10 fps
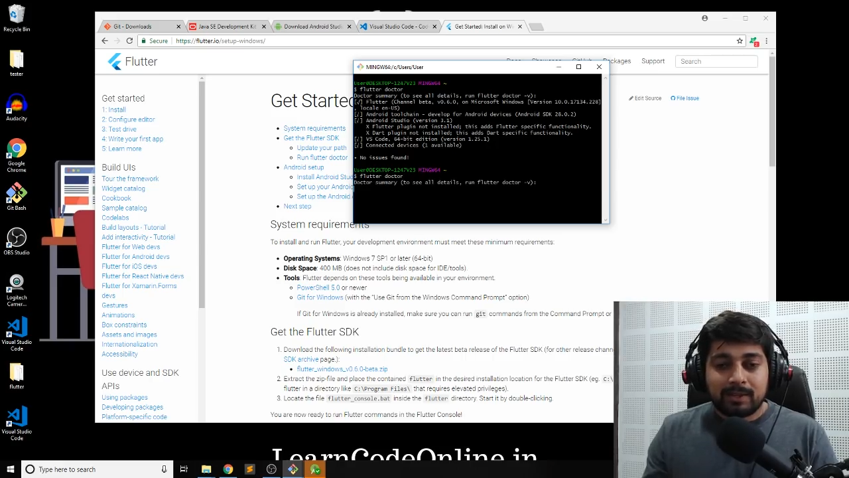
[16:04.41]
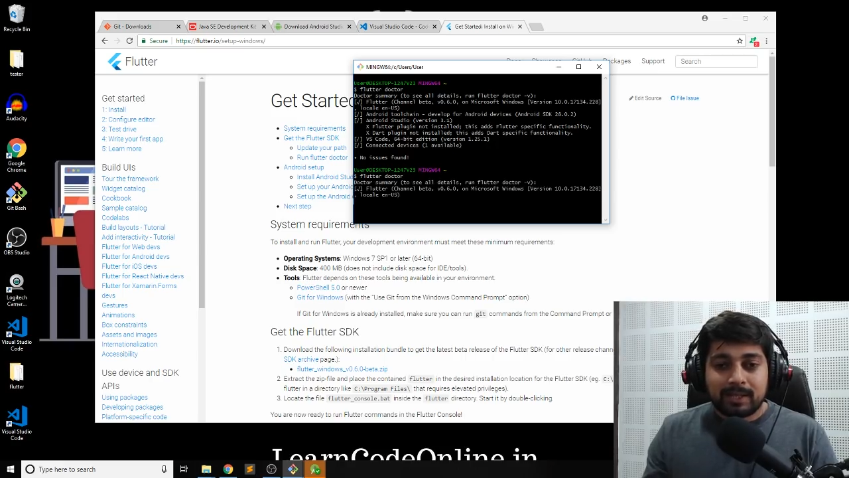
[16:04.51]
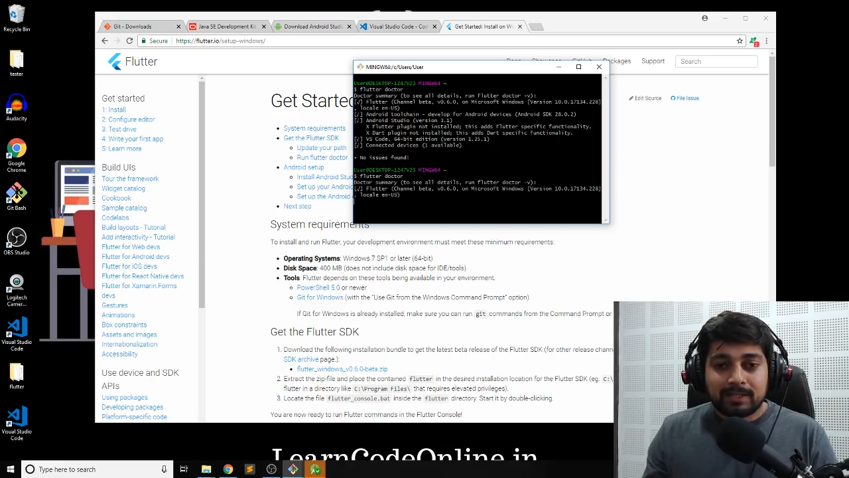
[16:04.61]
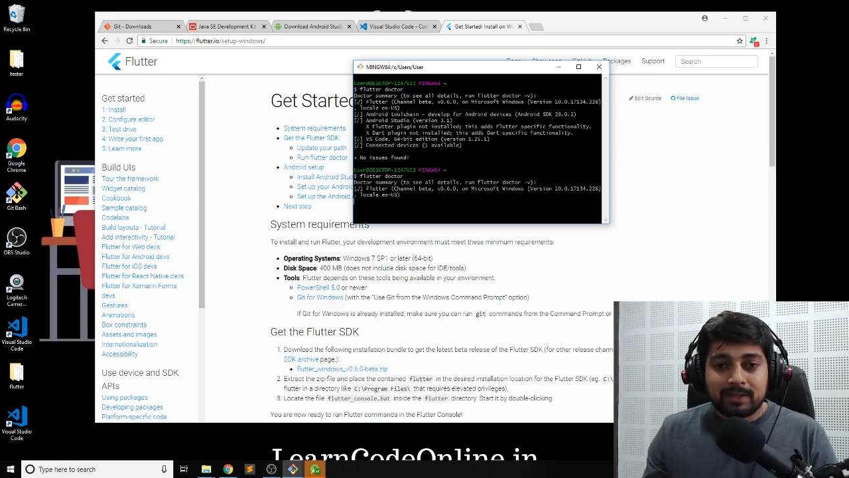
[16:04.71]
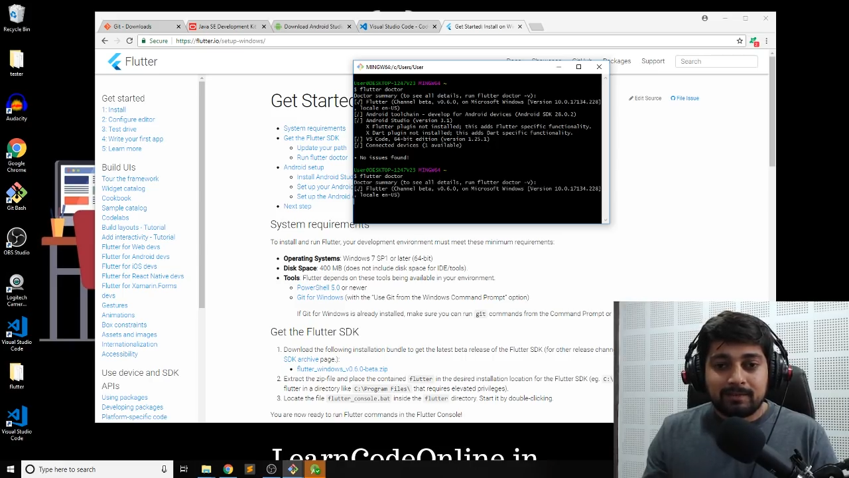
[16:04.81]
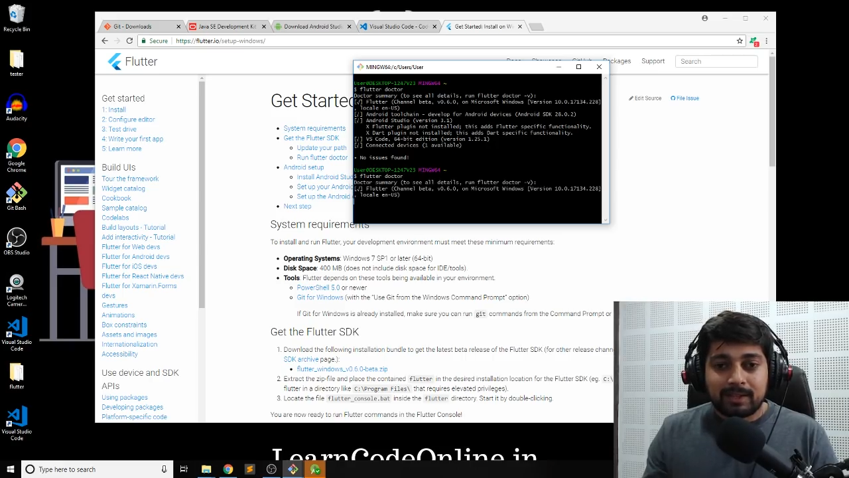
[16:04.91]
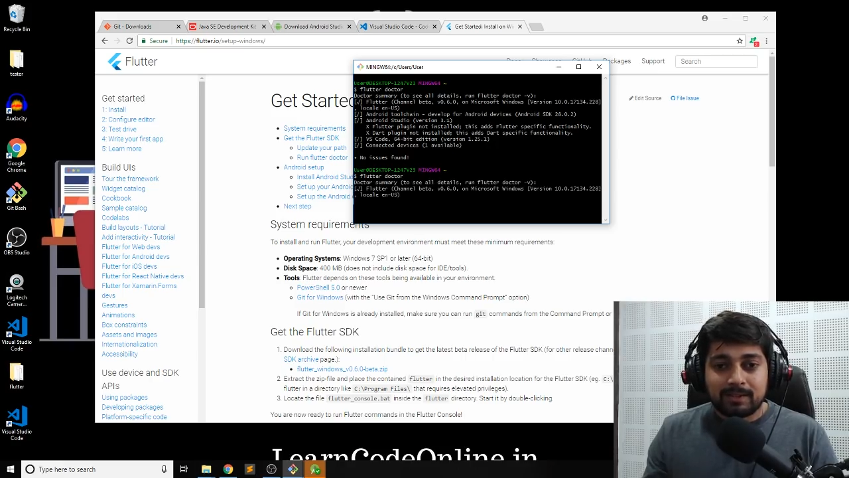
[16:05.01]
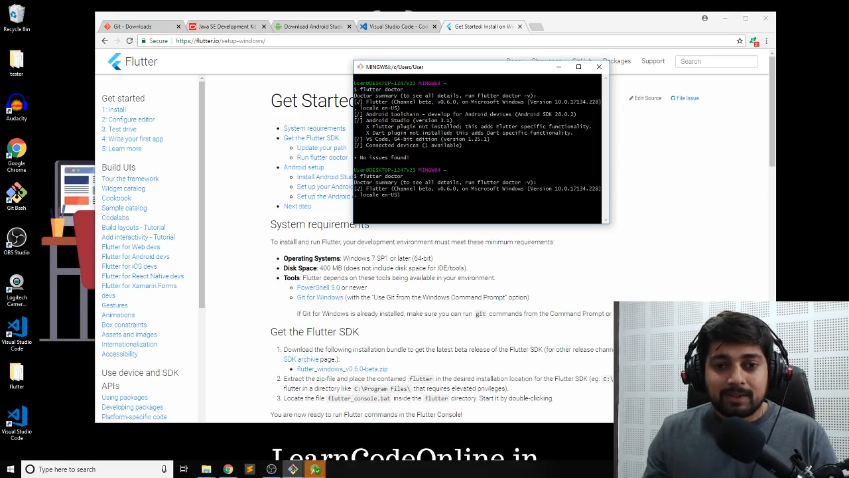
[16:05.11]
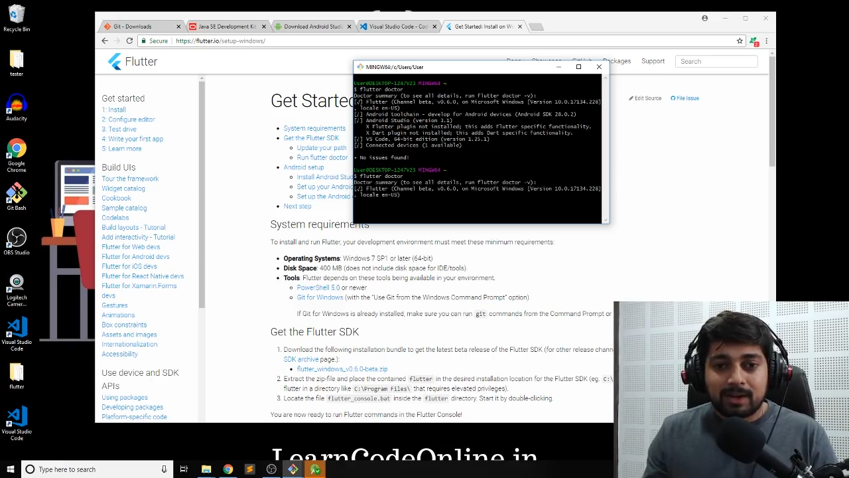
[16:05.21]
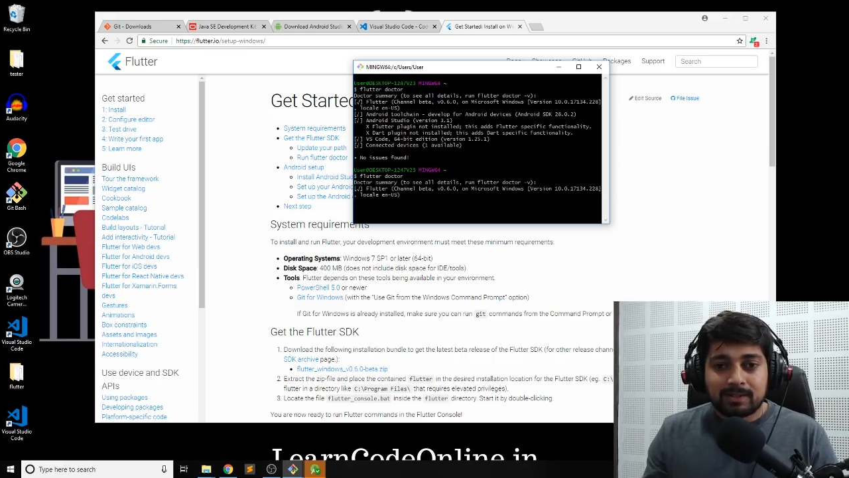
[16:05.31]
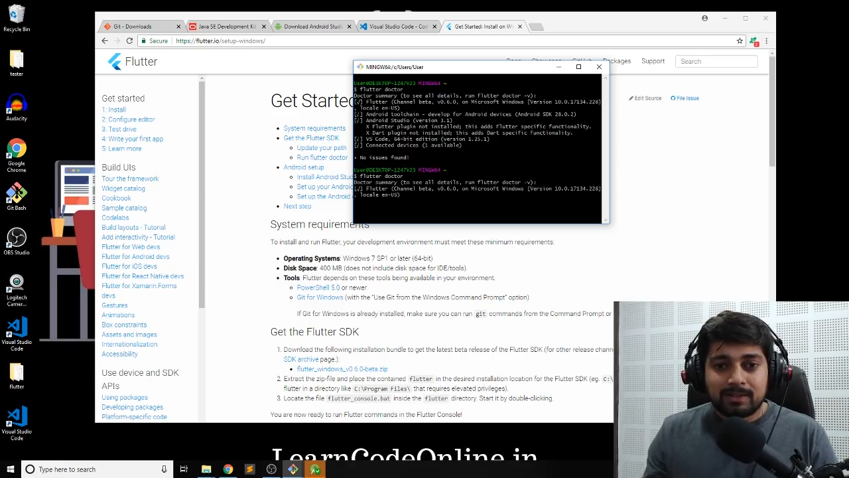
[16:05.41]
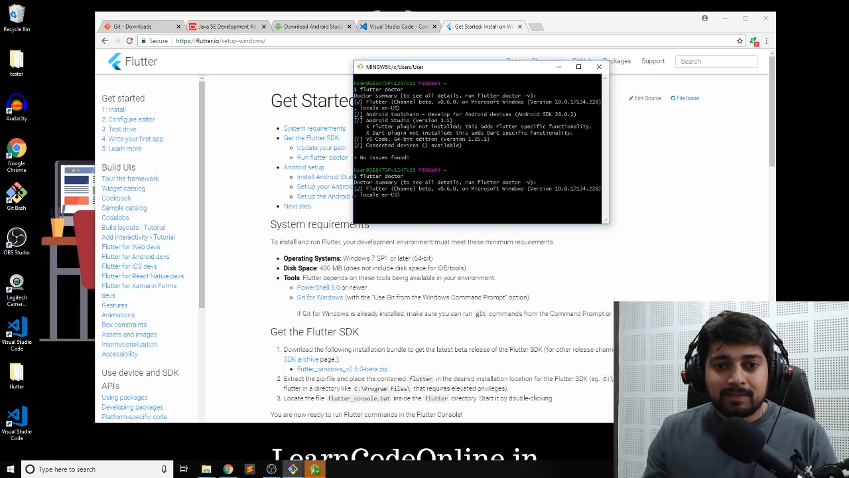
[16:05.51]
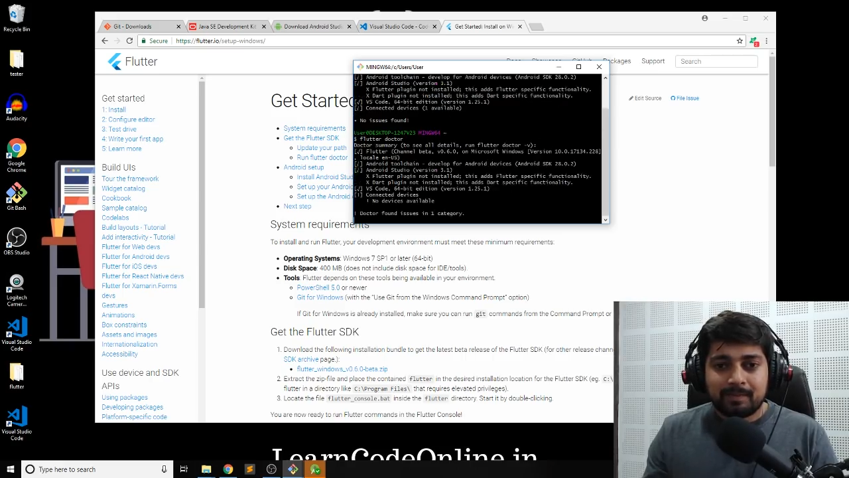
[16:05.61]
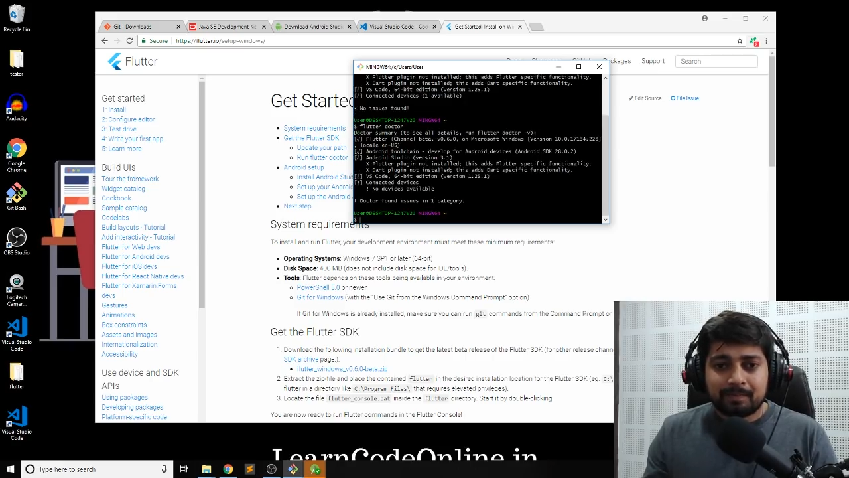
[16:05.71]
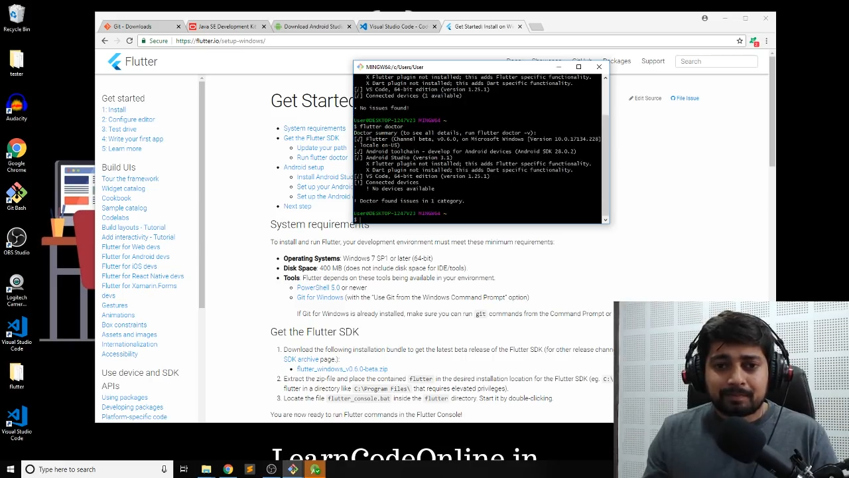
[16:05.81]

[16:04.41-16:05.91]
when I say Flutter doctor,